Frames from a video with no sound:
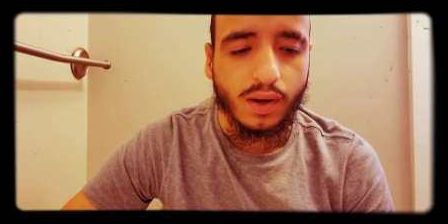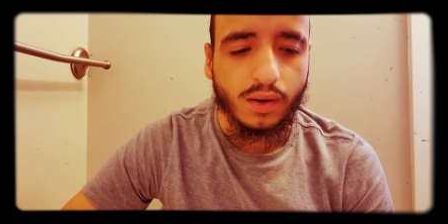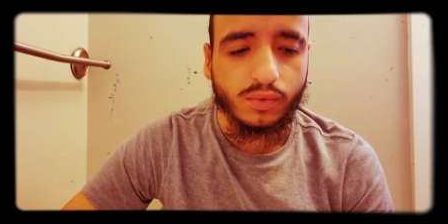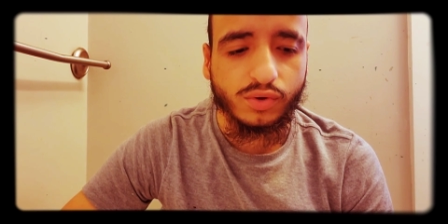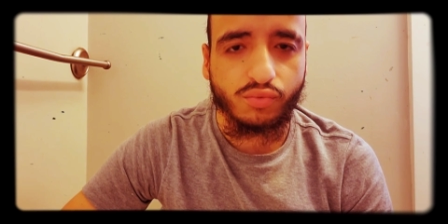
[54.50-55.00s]

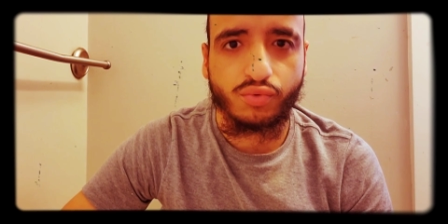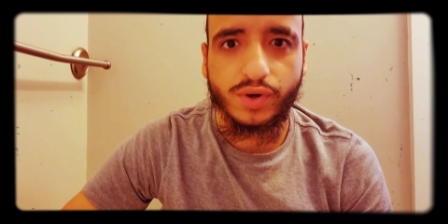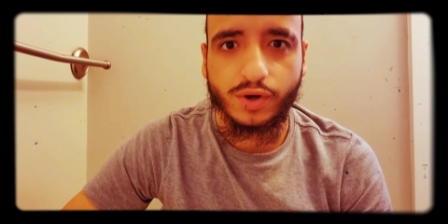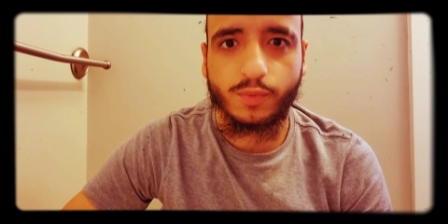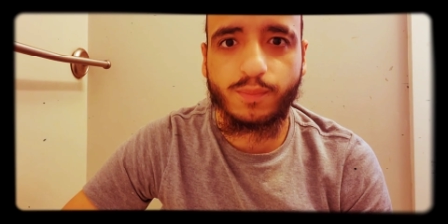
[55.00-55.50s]
It was a
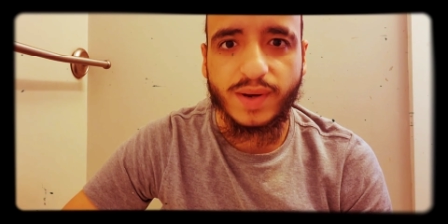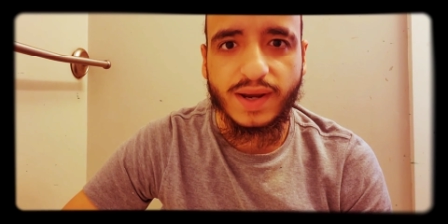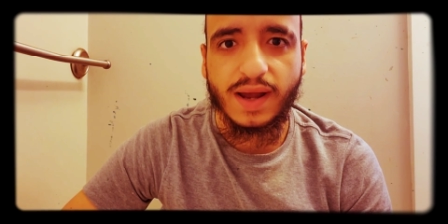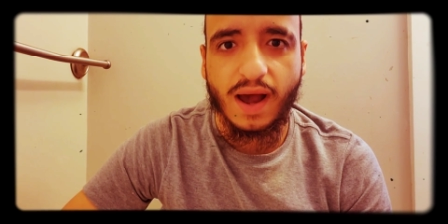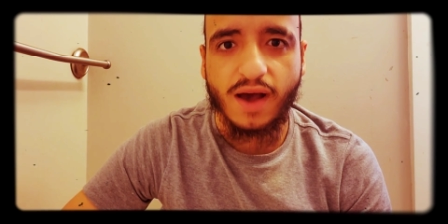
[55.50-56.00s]
real
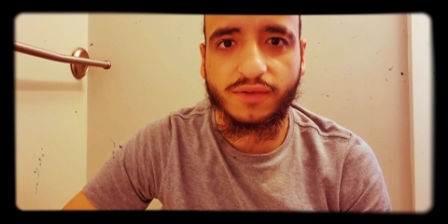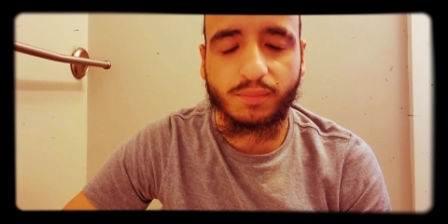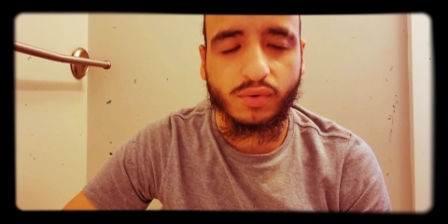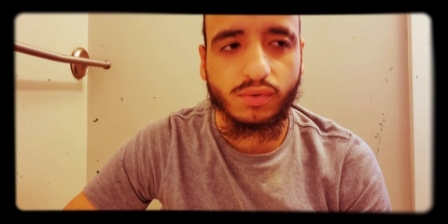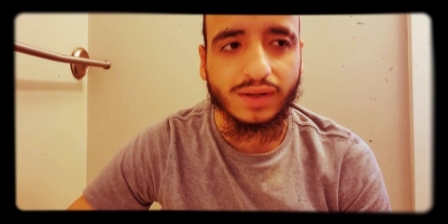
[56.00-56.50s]
big
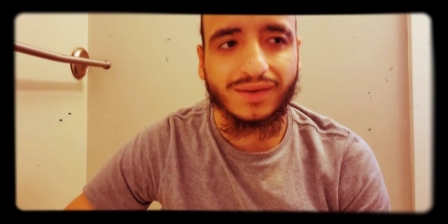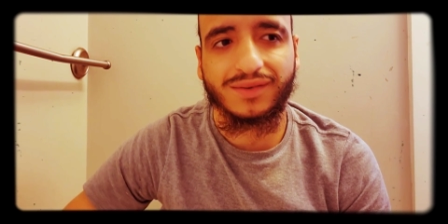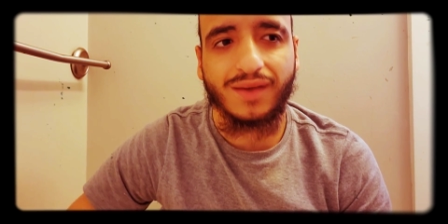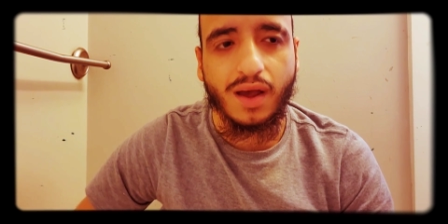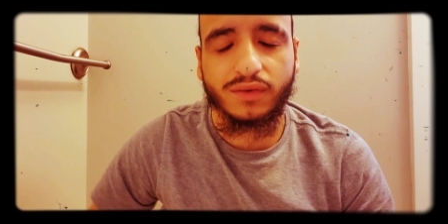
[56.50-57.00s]
hospital, like the
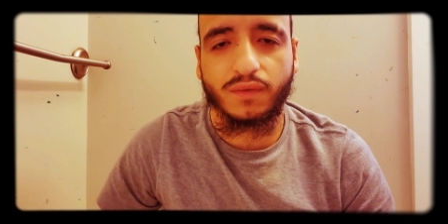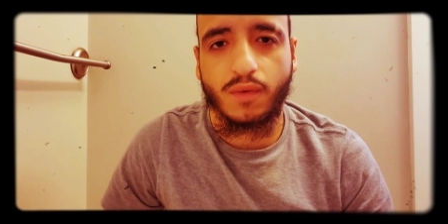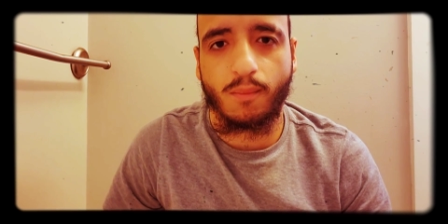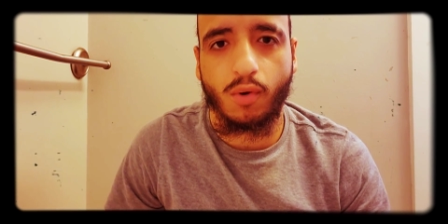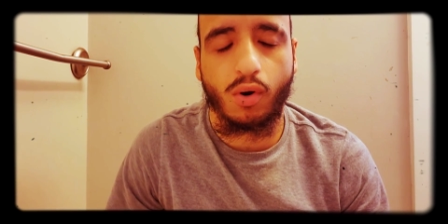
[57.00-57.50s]
size of a
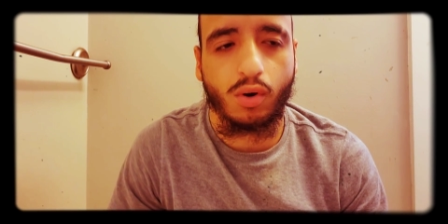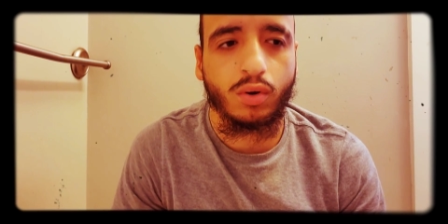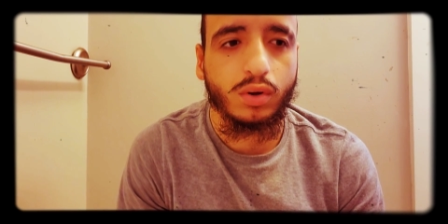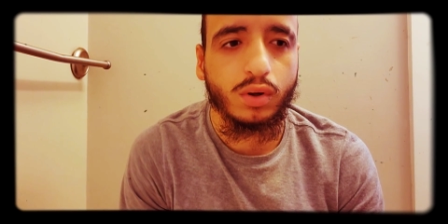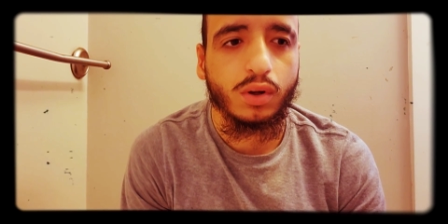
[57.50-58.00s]

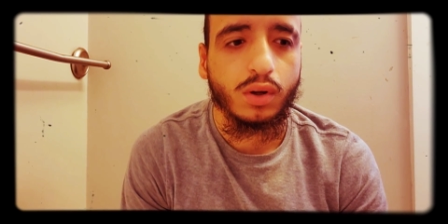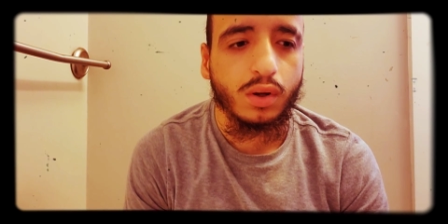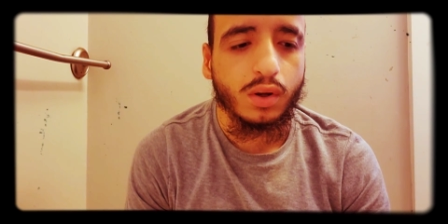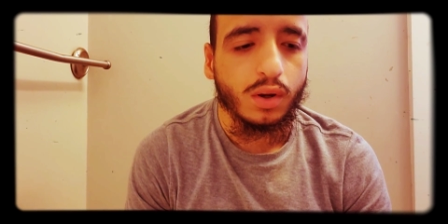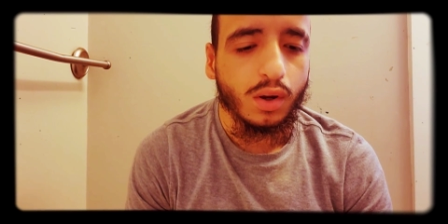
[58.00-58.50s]
mall.
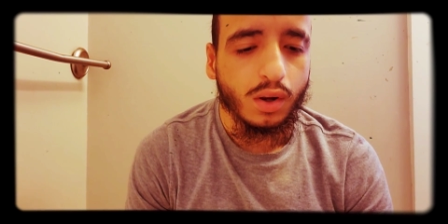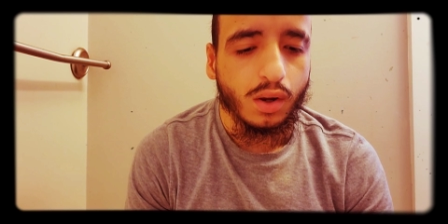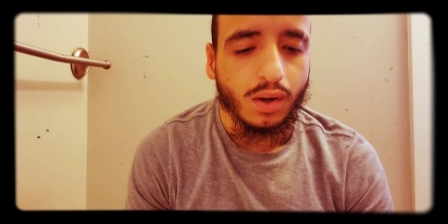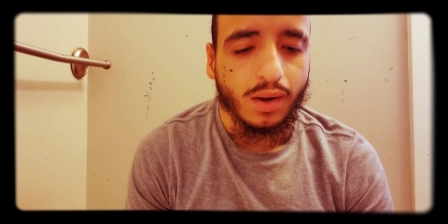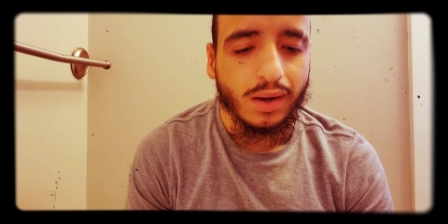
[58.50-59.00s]

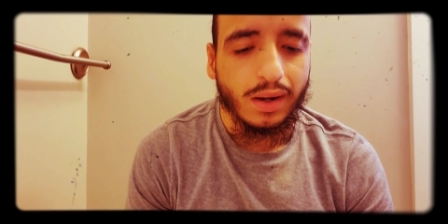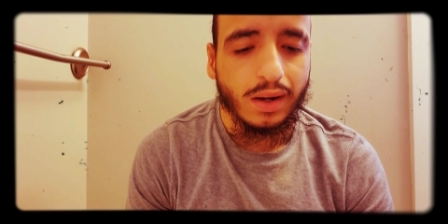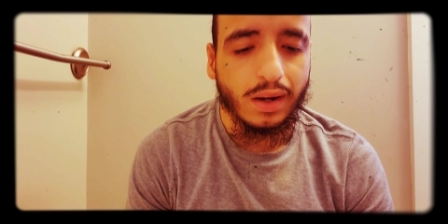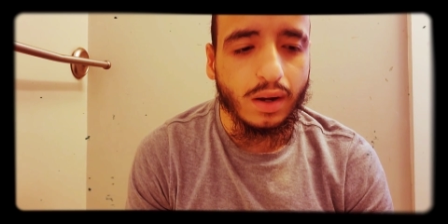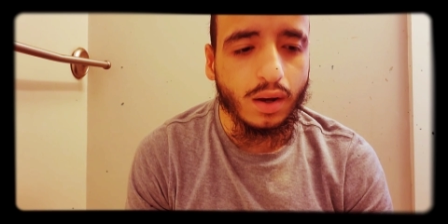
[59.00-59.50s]

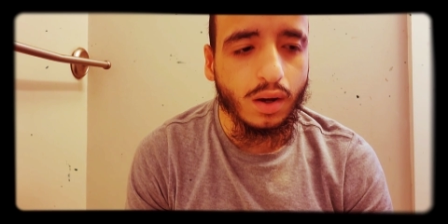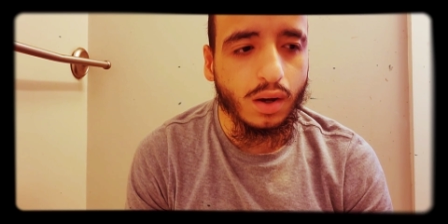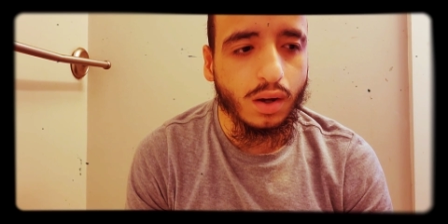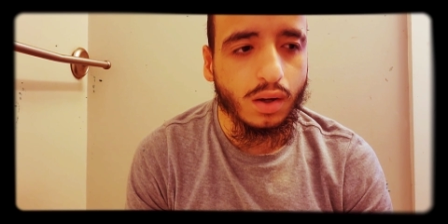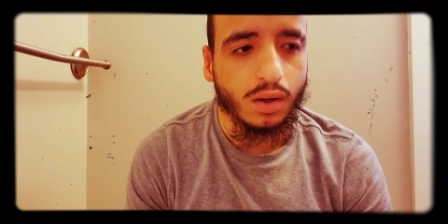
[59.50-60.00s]
And,
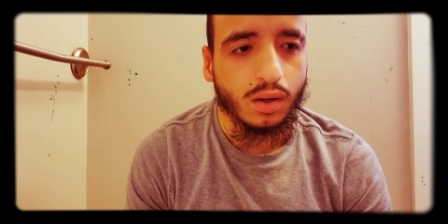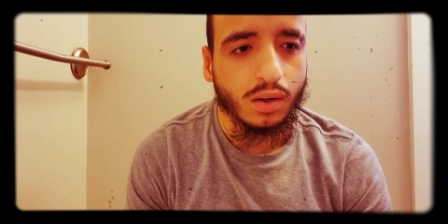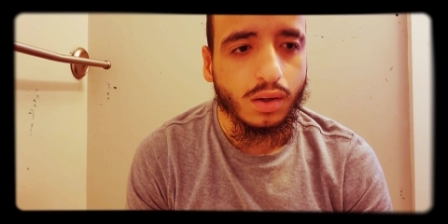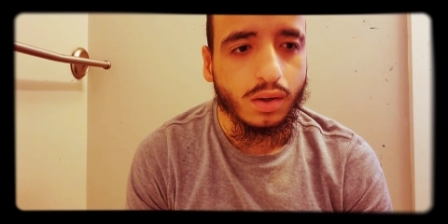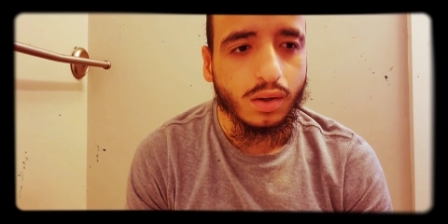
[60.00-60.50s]
uh,
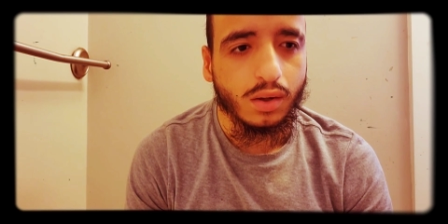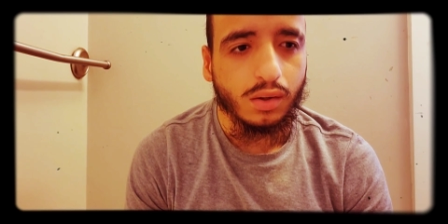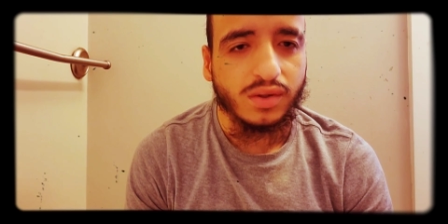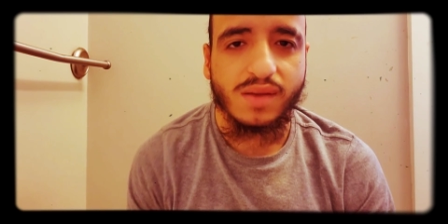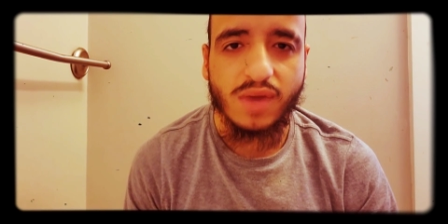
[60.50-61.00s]

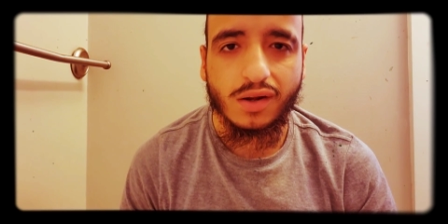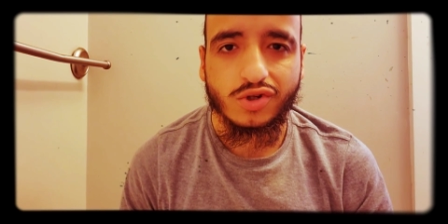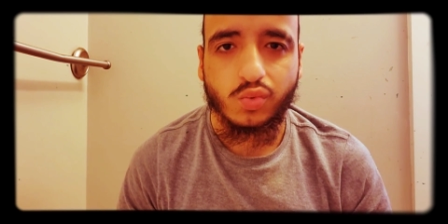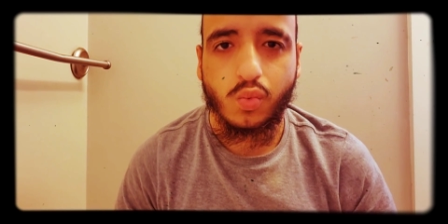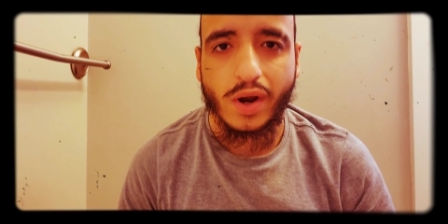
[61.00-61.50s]
they made
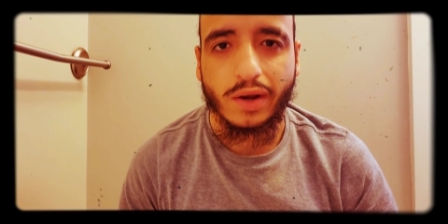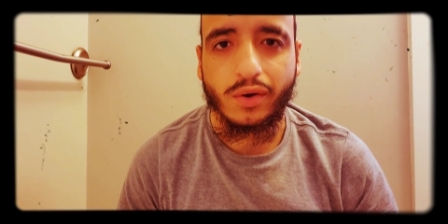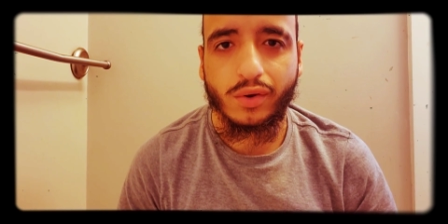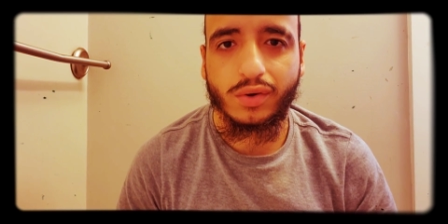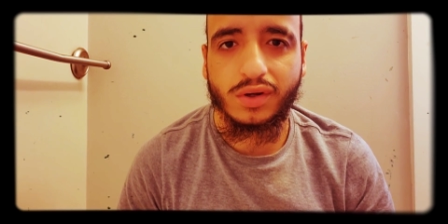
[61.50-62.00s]
us
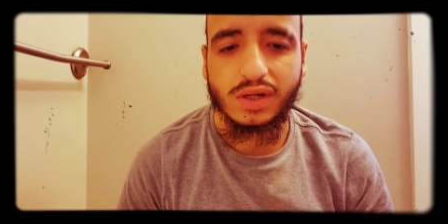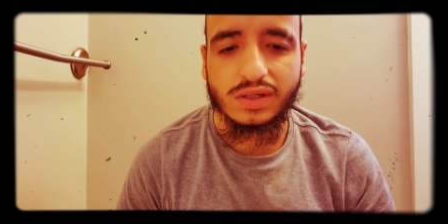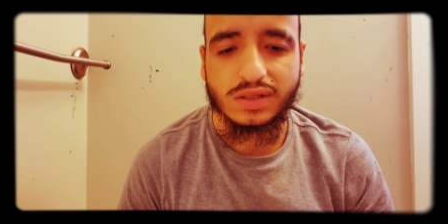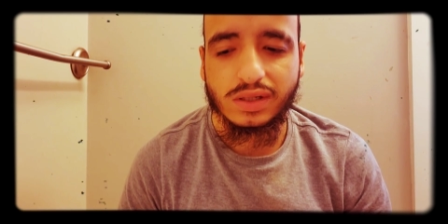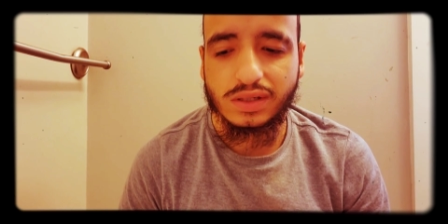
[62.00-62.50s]
wear
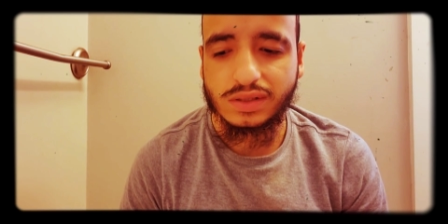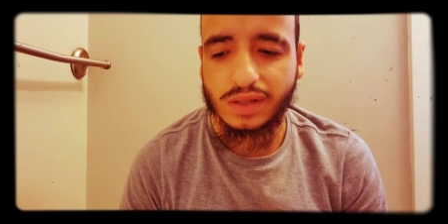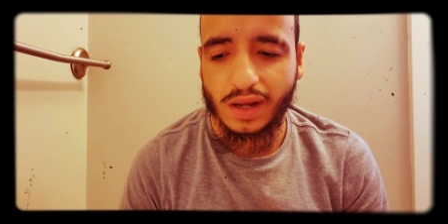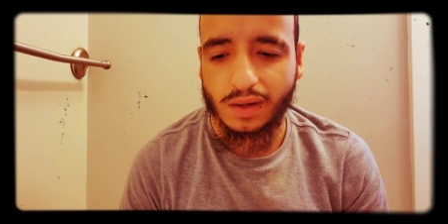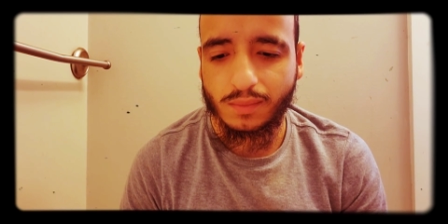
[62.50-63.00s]
these these
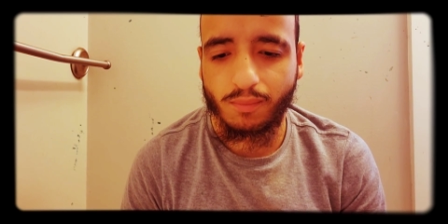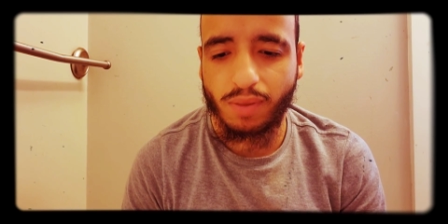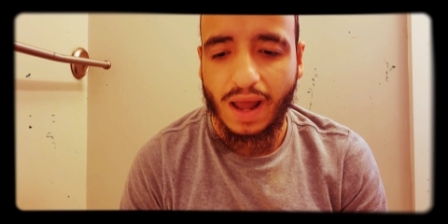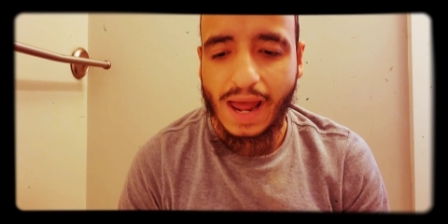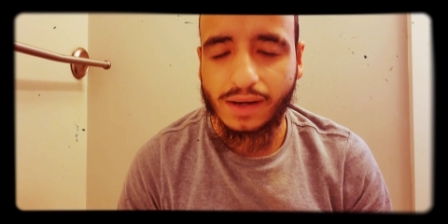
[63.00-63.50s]
like
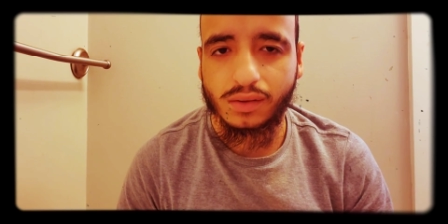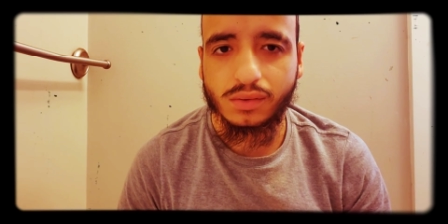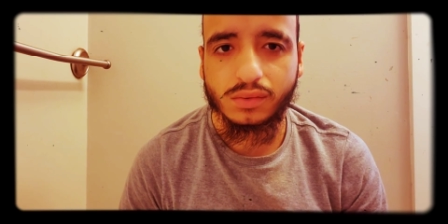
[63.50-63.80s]
black